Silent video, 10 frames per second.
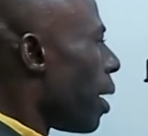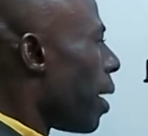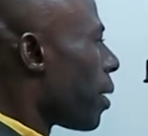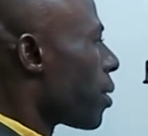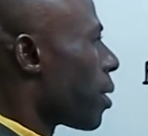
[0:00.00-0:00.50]

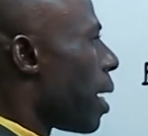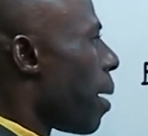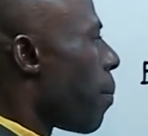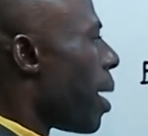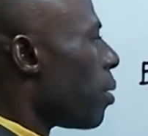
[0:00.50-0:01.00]
X
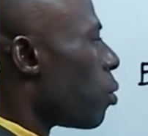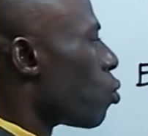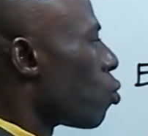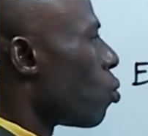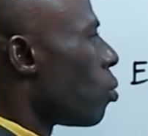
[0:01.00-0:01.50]
squared
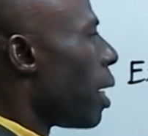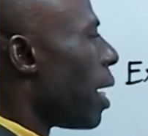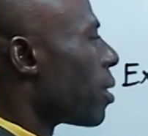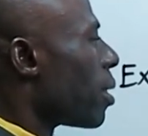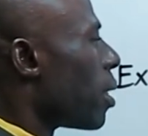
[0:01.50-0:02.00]
minus
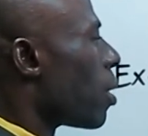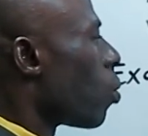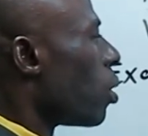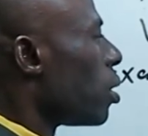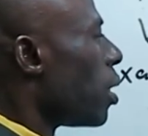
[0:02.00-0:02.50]
2x
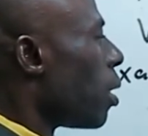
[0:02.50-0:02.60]
equals